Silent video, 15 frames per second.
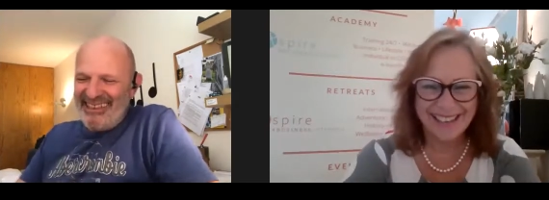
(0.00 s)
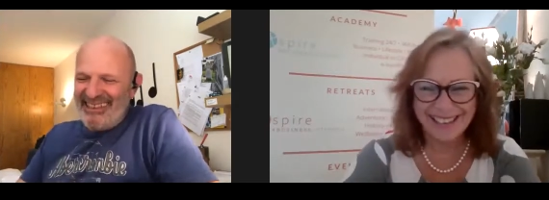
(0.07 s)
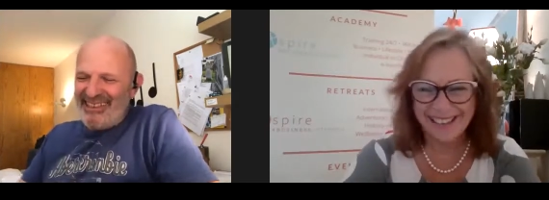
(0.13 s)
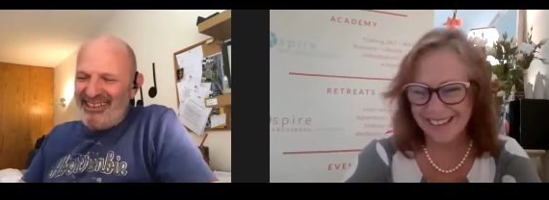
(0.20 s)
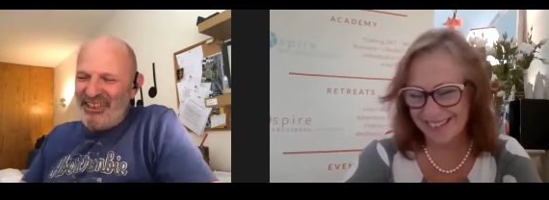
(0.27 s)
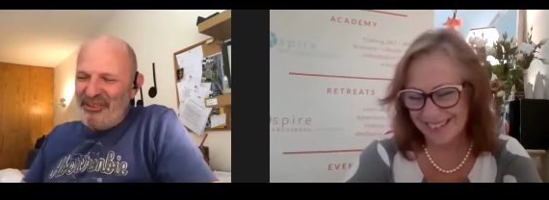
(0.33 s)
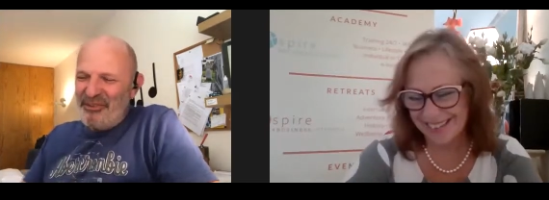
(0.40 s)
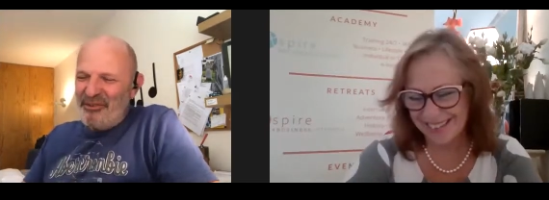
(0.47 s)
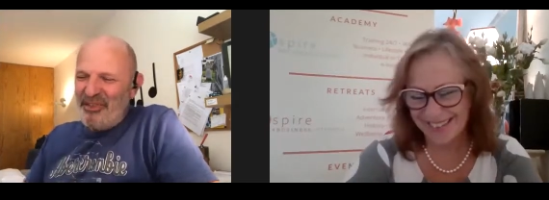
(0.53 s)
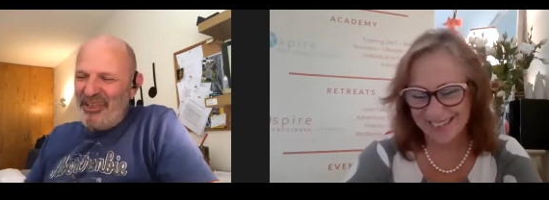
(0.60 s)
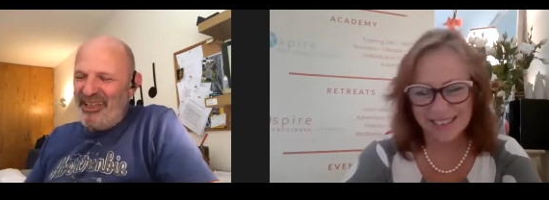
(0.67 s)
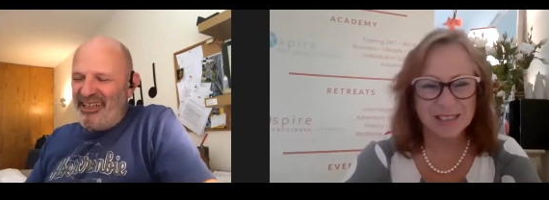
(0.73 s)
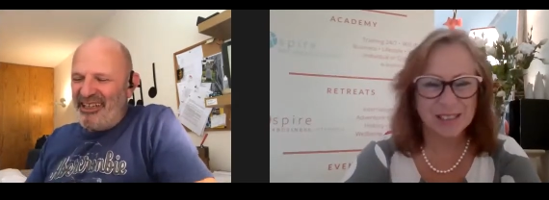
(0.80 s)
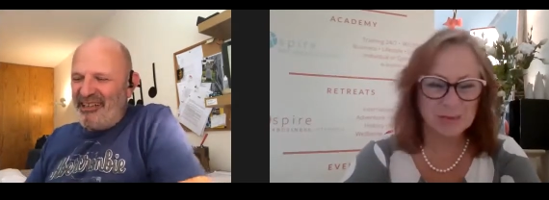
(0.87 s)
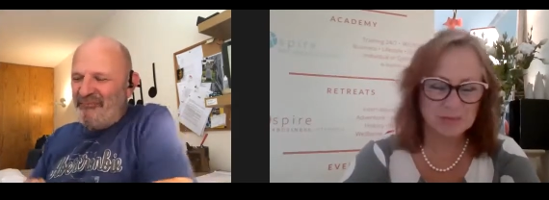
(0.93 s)
Speaker 1: So,
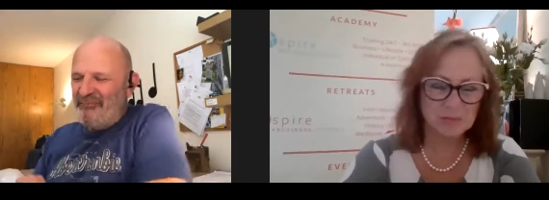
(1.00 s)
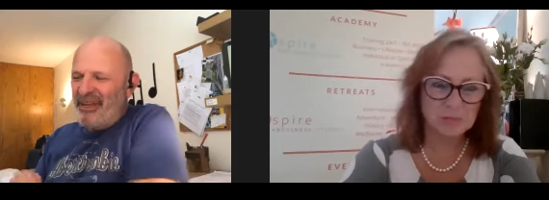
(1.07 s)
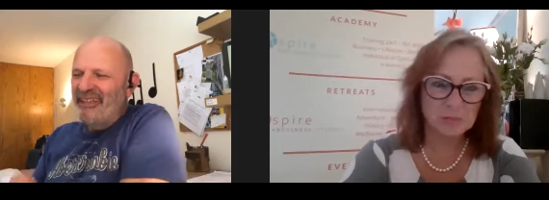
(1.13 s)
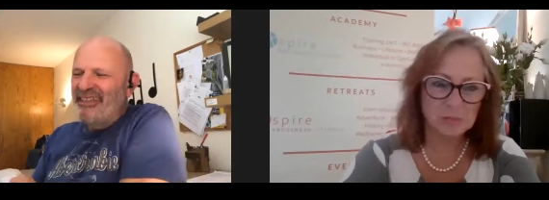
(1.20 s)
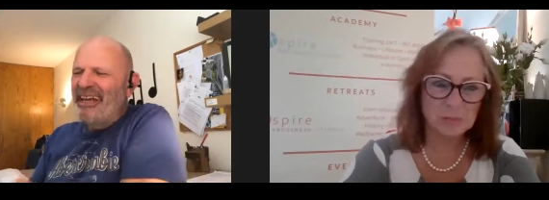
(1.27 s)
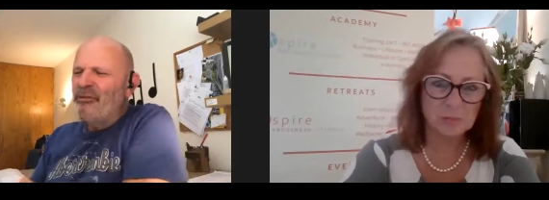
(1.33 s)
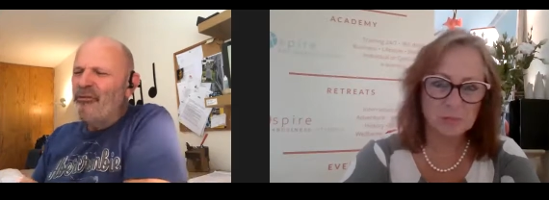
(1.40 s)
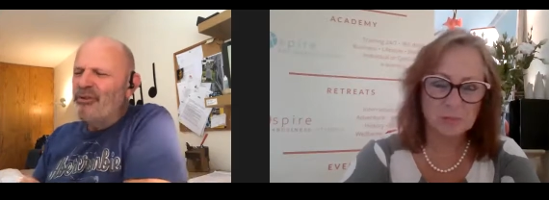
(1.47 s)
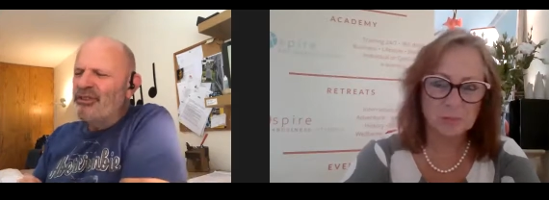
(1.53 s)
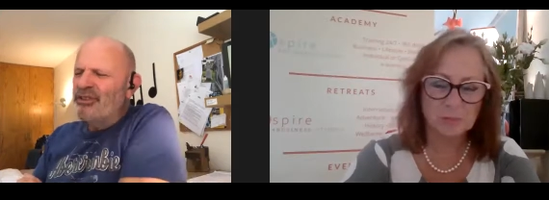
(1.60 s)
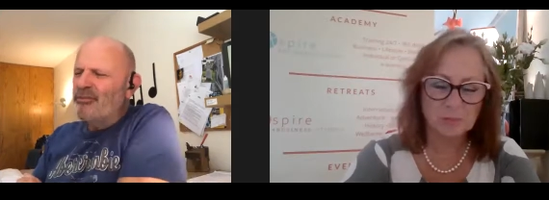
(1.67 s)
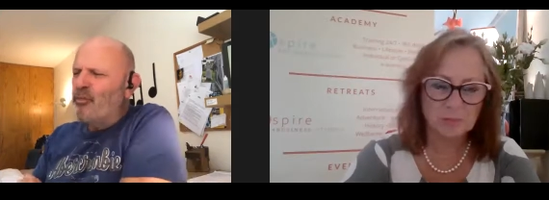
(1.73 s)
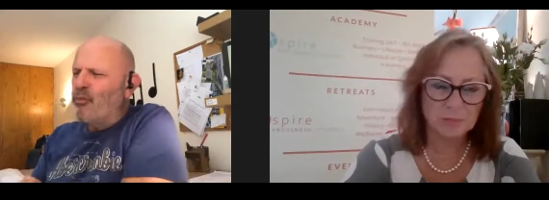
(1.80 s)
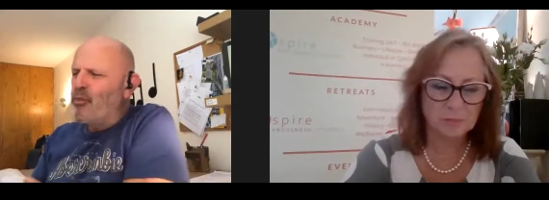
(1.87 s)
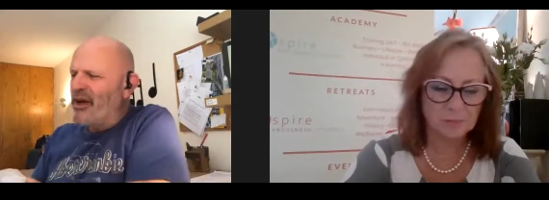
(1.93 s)
um, and that
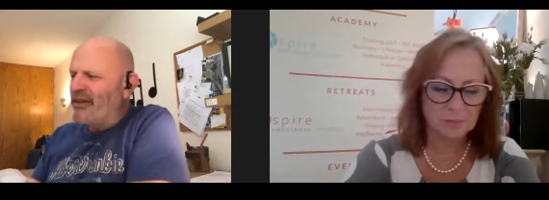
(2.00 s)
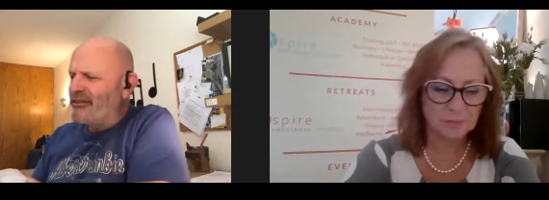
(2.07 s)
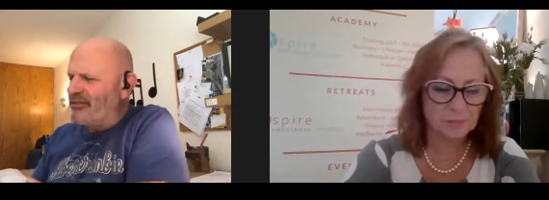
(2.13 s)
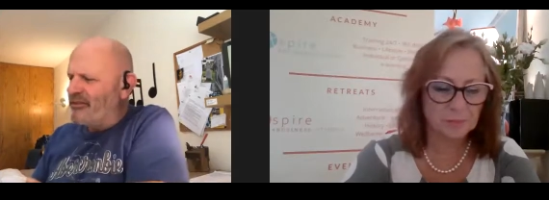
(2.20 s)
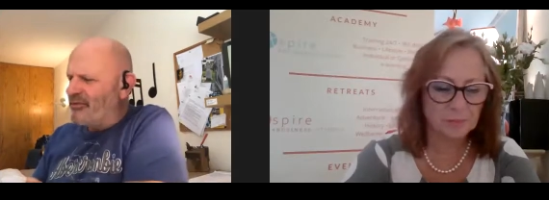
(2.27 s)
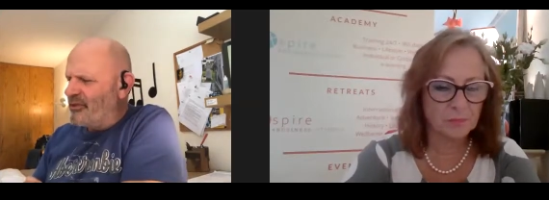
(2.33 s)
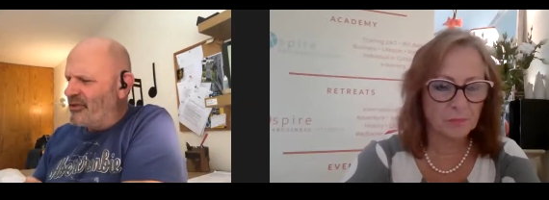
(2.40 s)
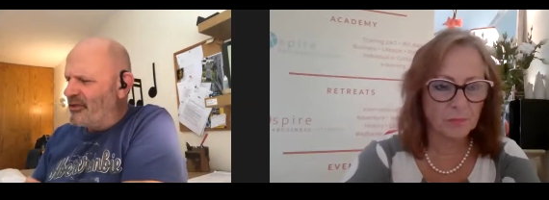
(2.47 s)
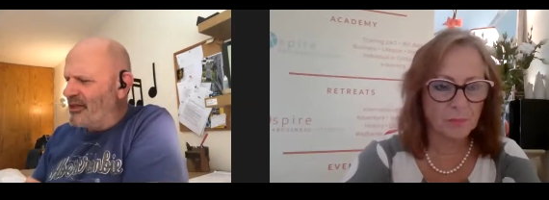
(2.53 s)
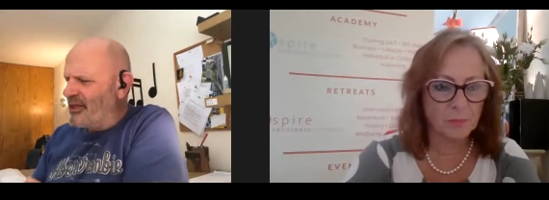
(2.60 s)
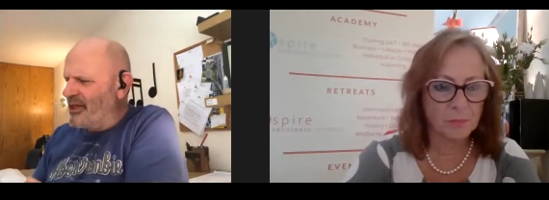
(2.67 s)
was wonderful.